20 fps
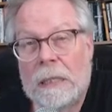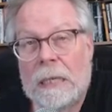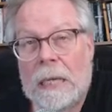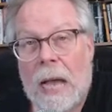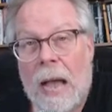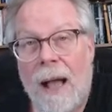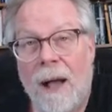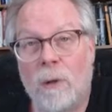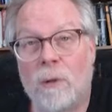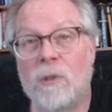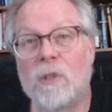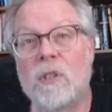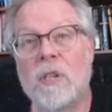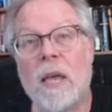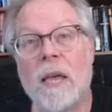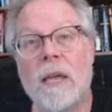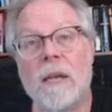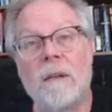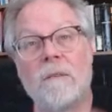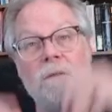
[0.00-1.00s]

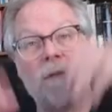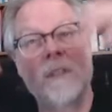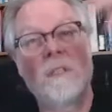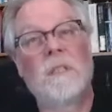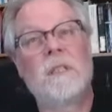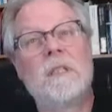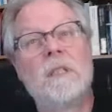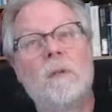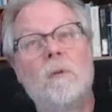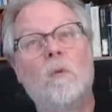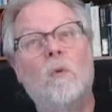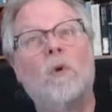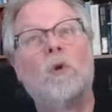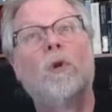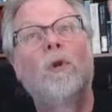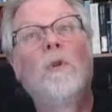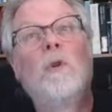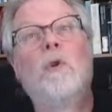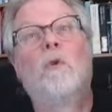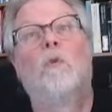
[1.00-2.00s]
outside of this little
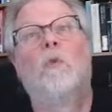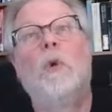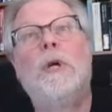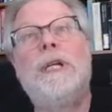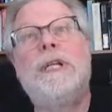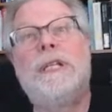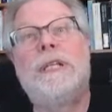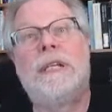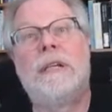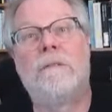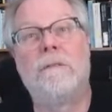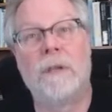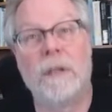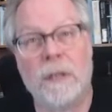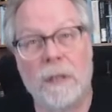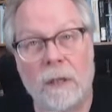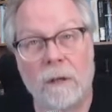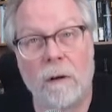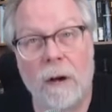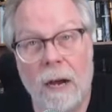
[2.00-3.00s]
world that we live in,
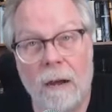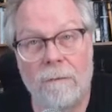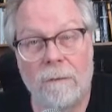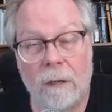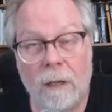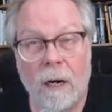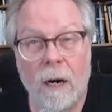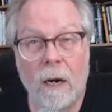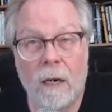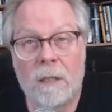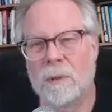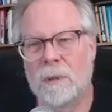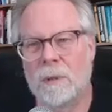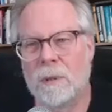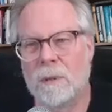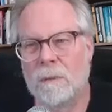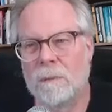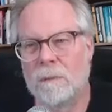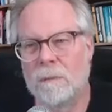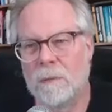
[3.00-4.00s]
the graphic arts,
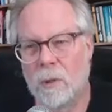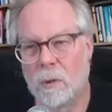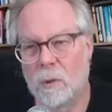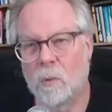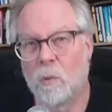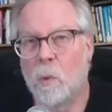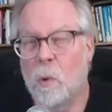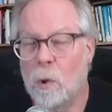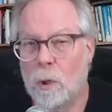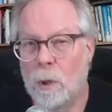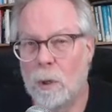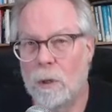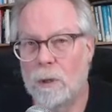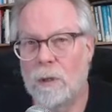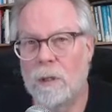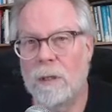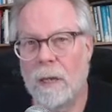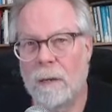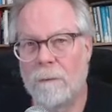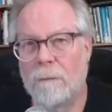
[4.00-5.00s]
those words are
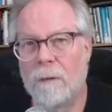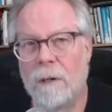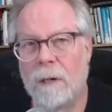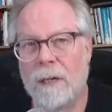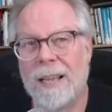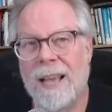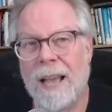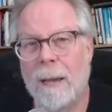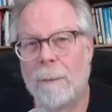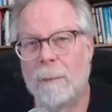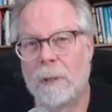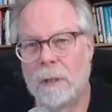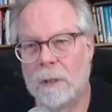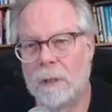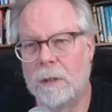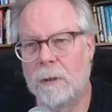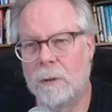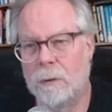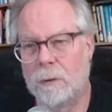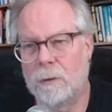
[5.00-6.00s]
not very commonly
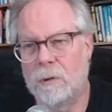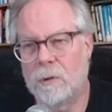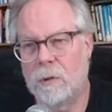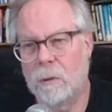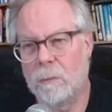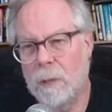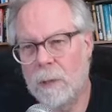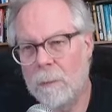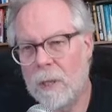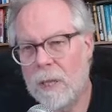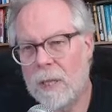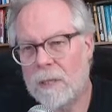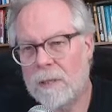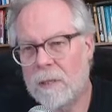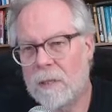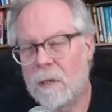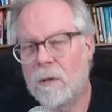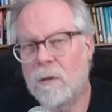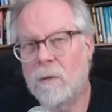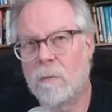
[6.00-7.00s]
used. So maybe that's
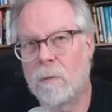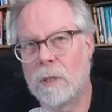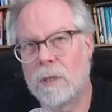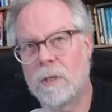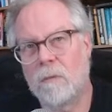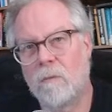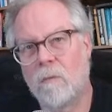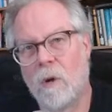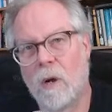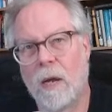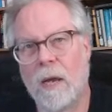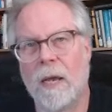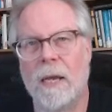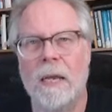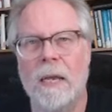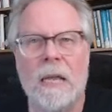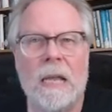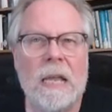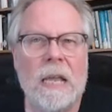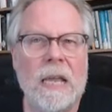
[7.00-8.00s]
another reason why
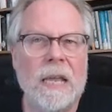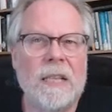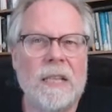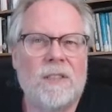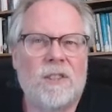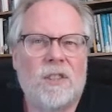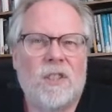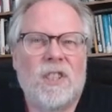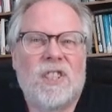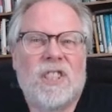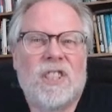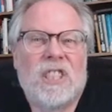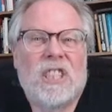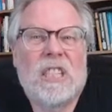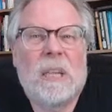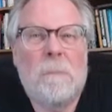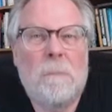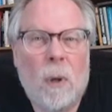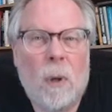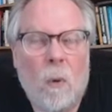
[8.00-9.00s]
it's just
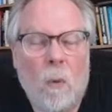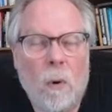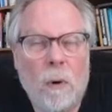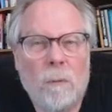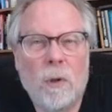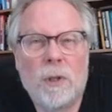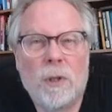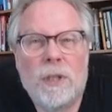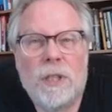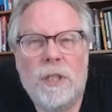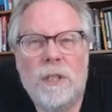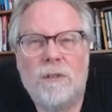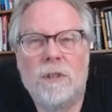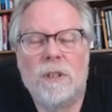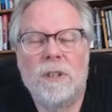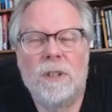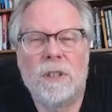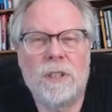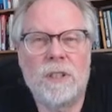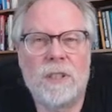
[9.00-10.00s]
simple. When we're teaching
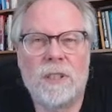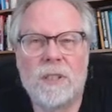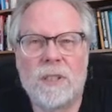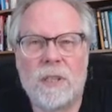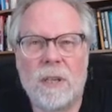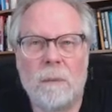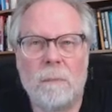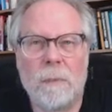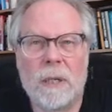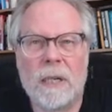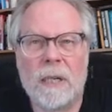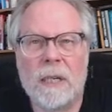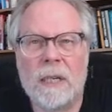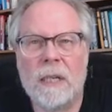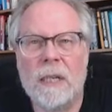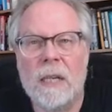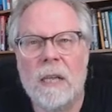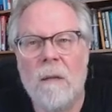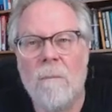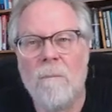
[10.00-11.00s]
this to somebody,
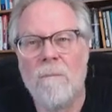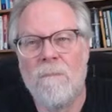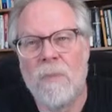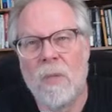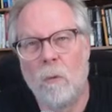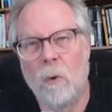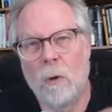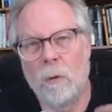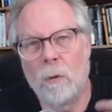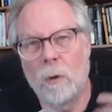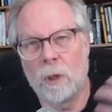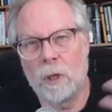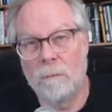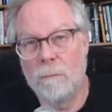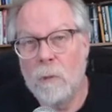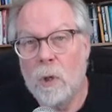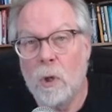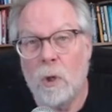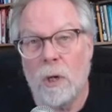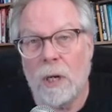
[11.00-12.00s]
when we're
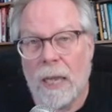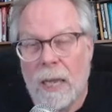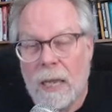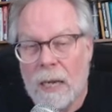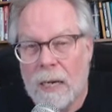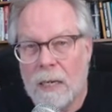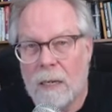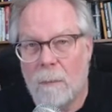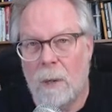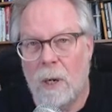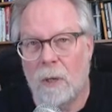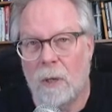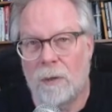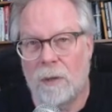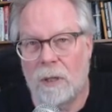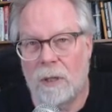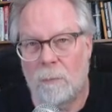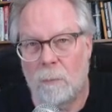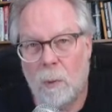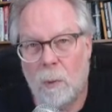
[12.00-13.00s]
communicating about
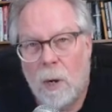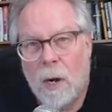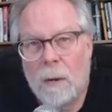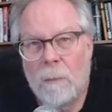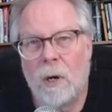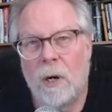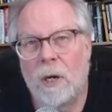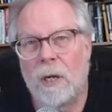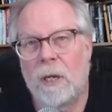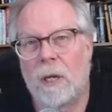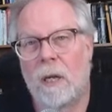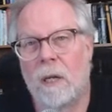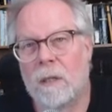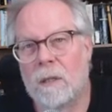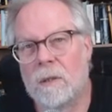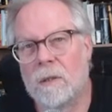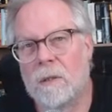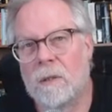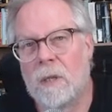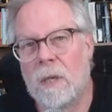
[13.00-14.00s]
the primary
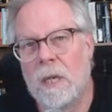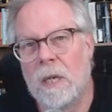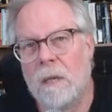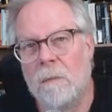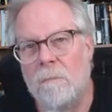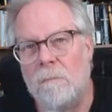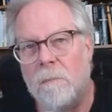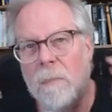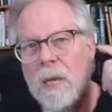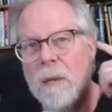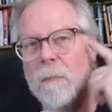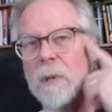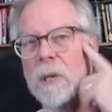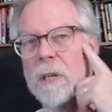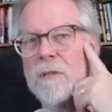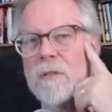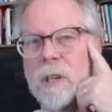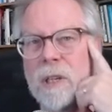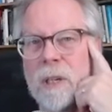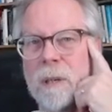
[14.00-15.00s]
colors, maybe
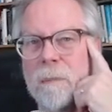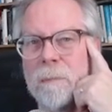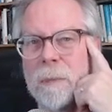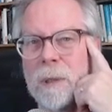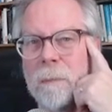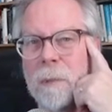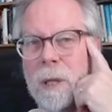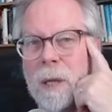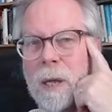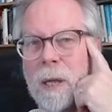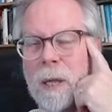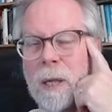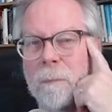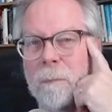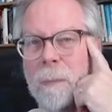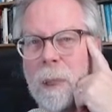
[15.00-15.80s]
Jacob LeBlanc,